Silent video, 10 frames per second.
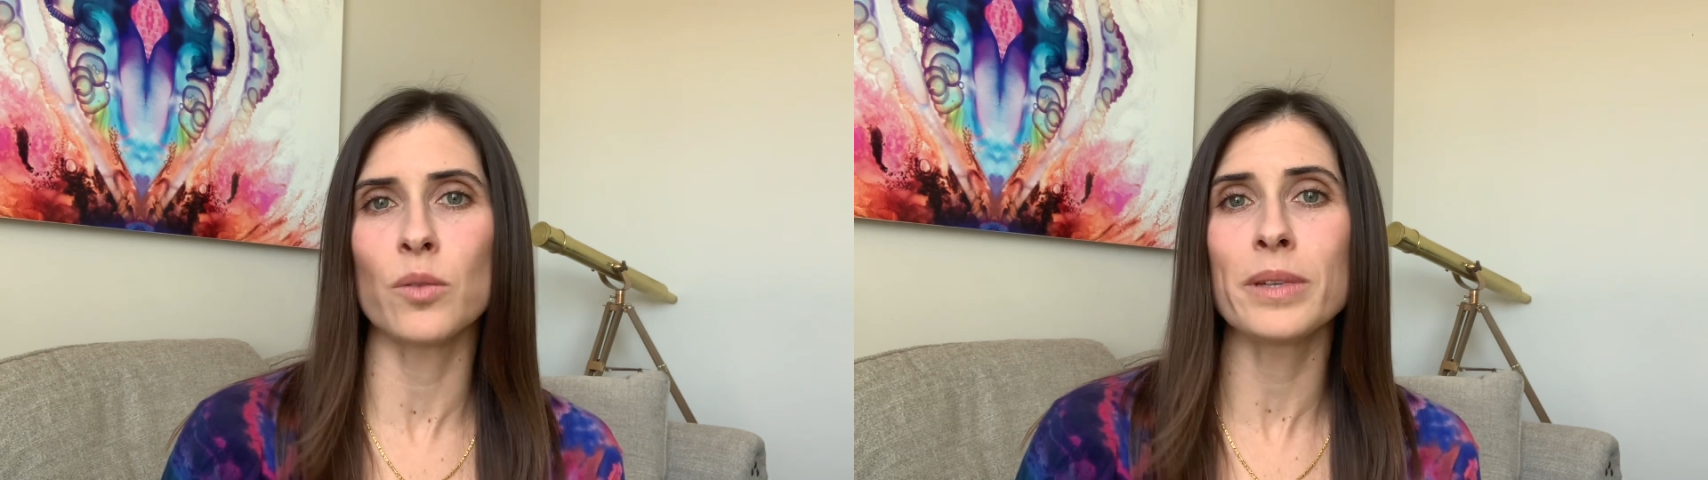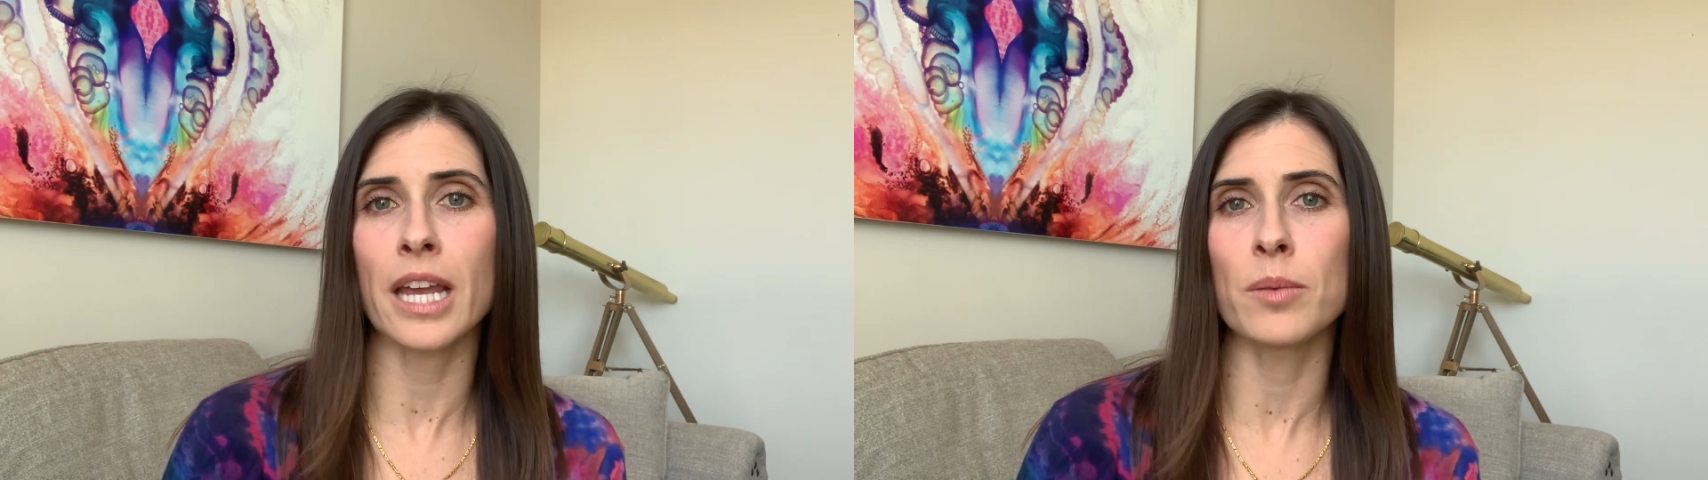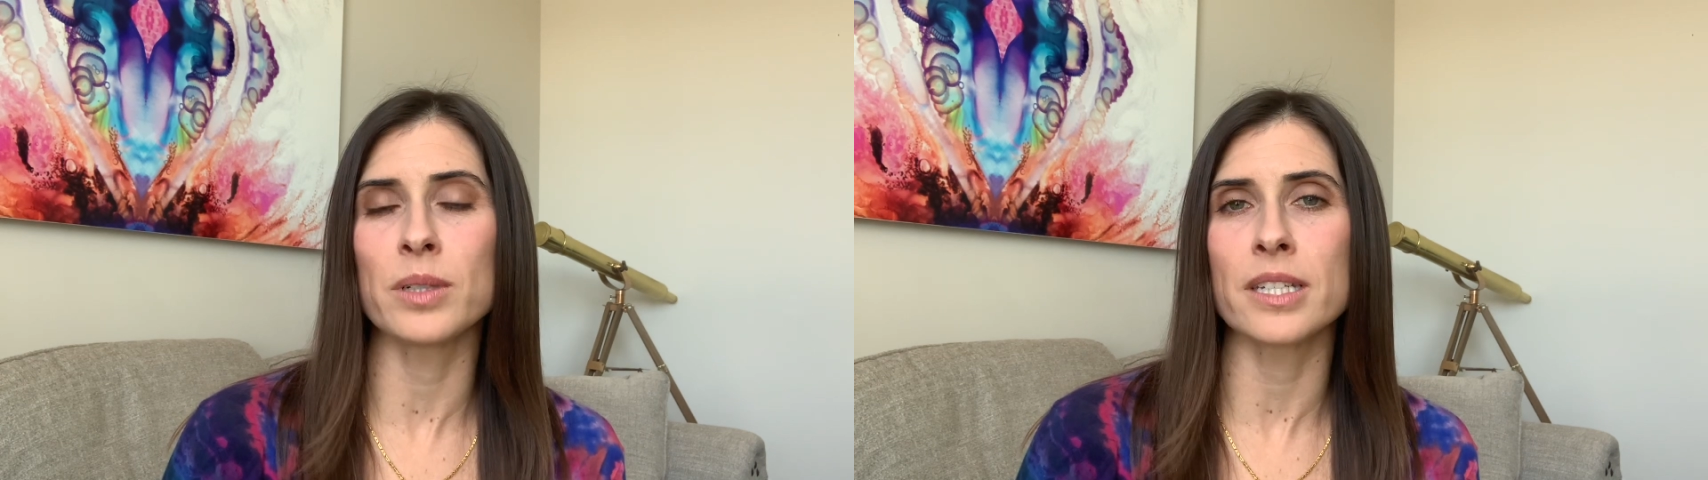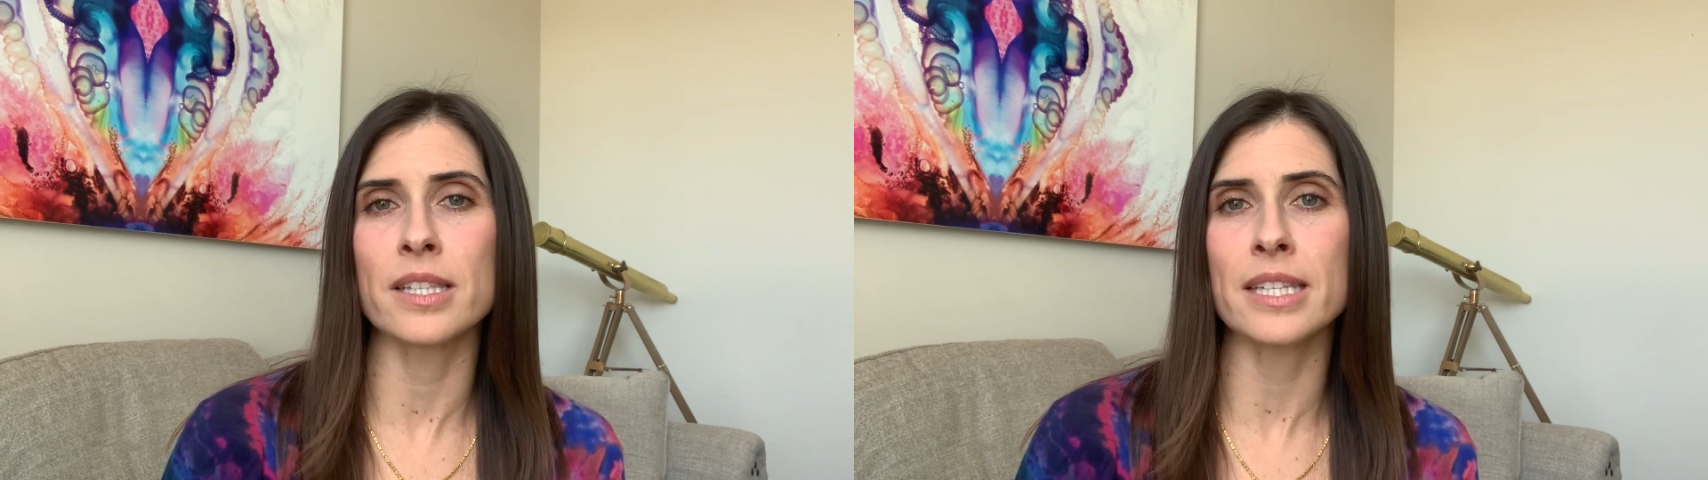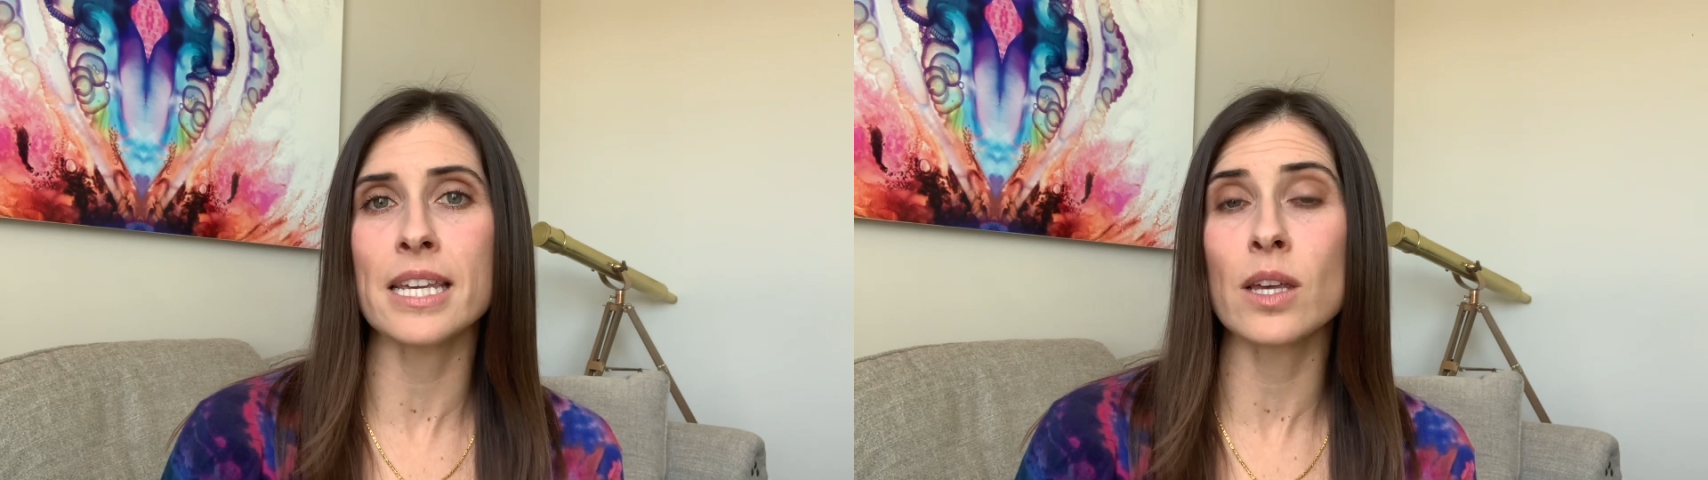be able to
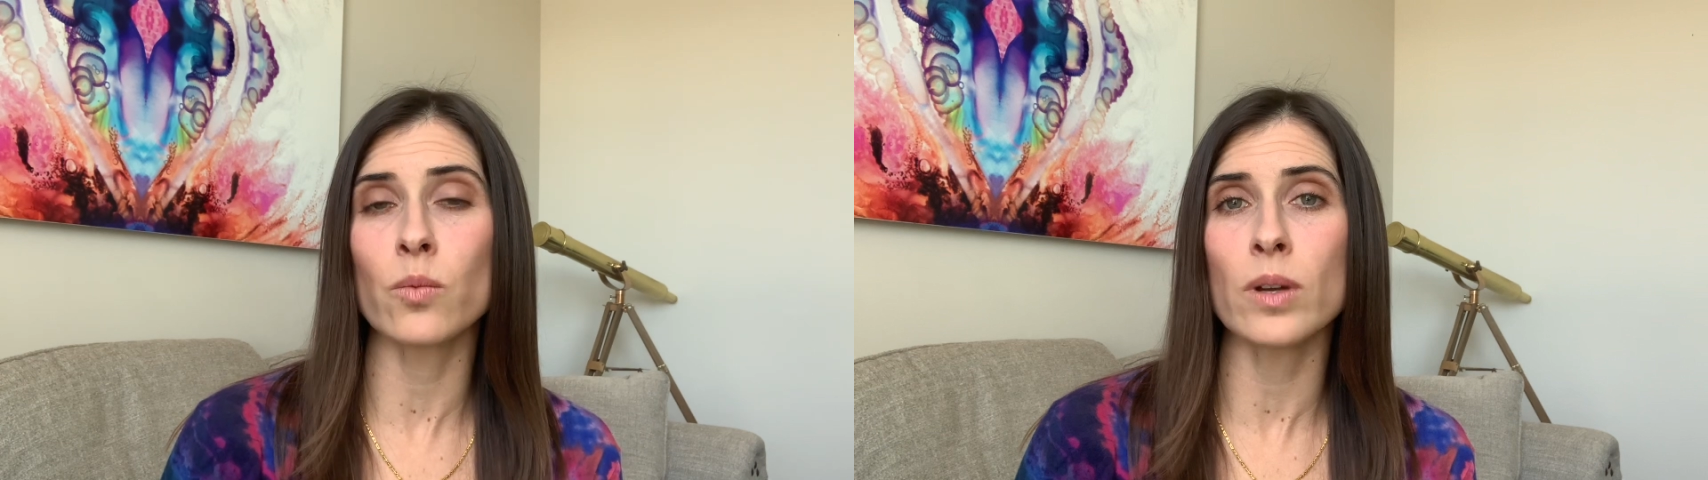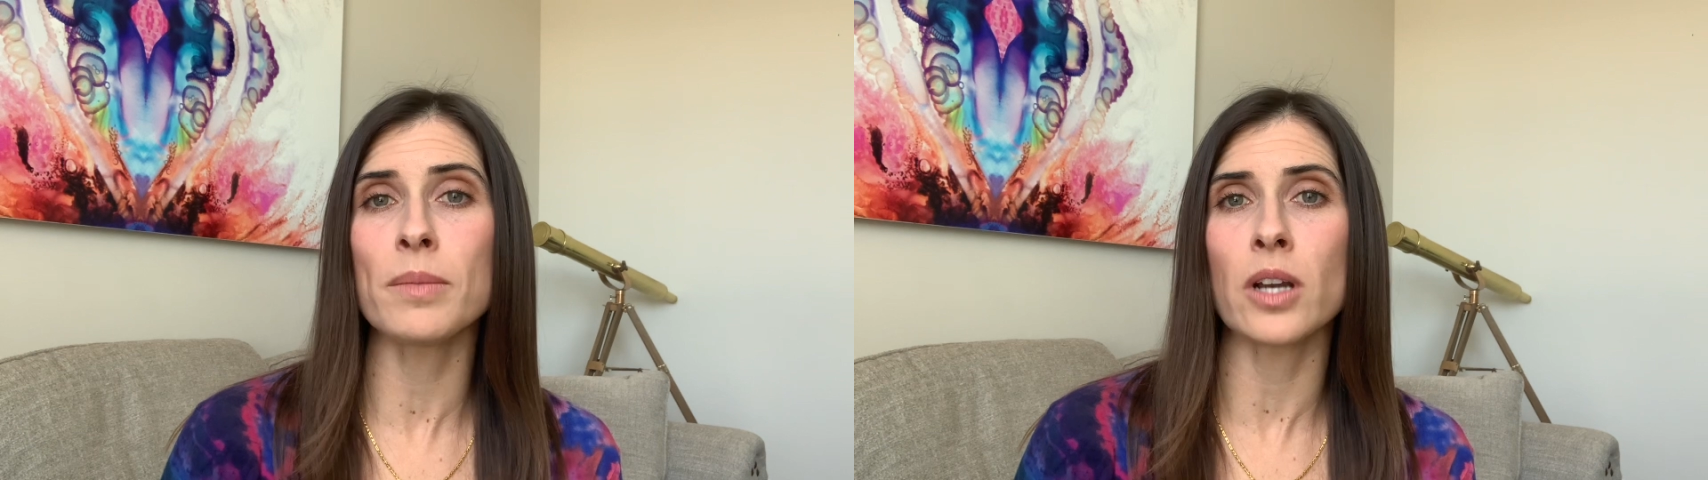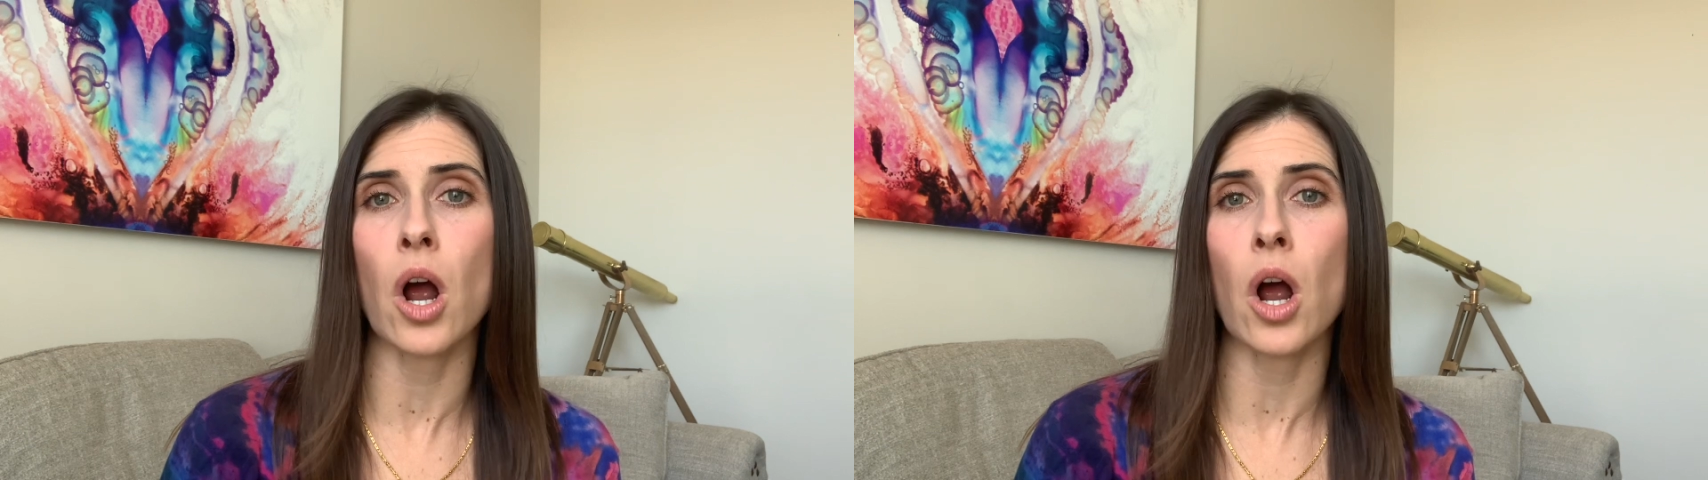see that women